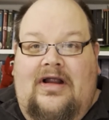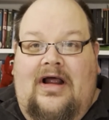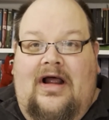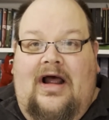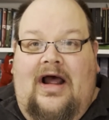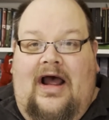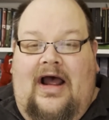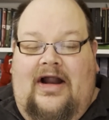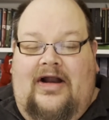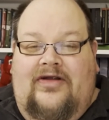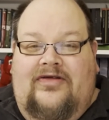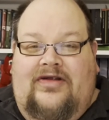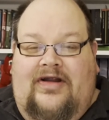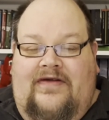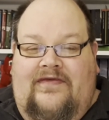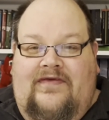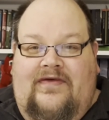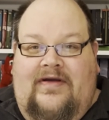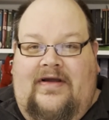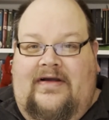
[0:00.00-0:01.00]
And I said, if
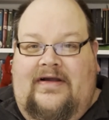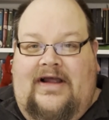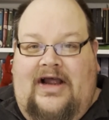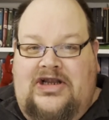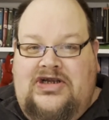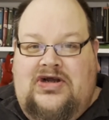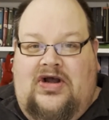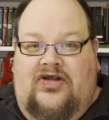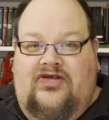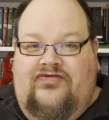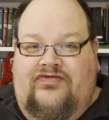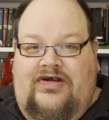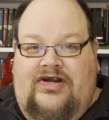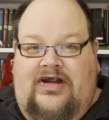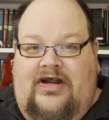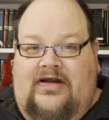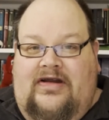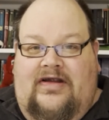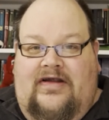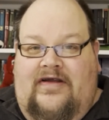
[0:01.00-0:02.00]
you get a chance, read
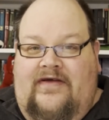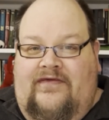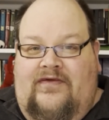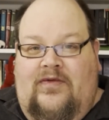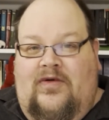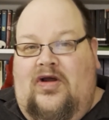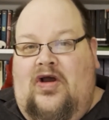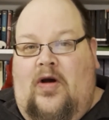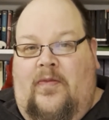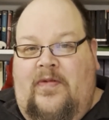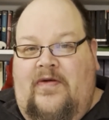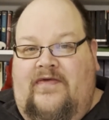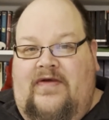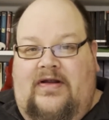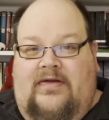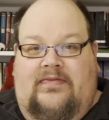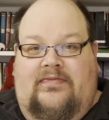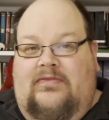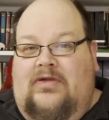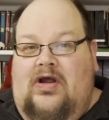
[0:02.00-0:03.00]
it. If you want a copy of it,
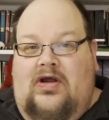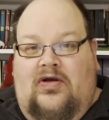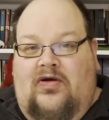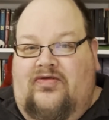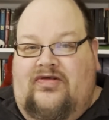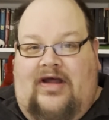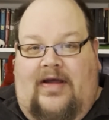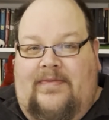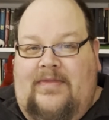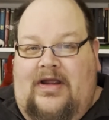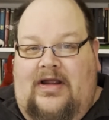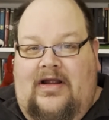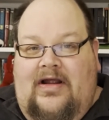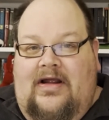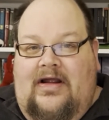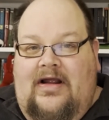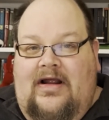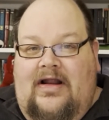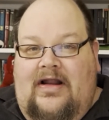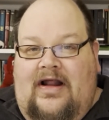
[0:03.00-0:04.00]
contact me.
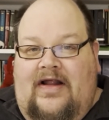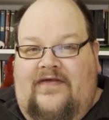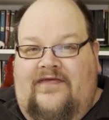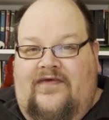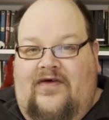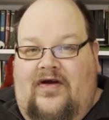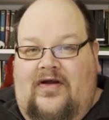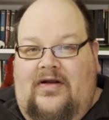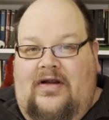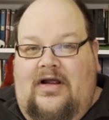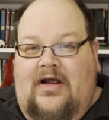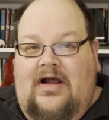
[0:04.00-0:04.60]
That's fine.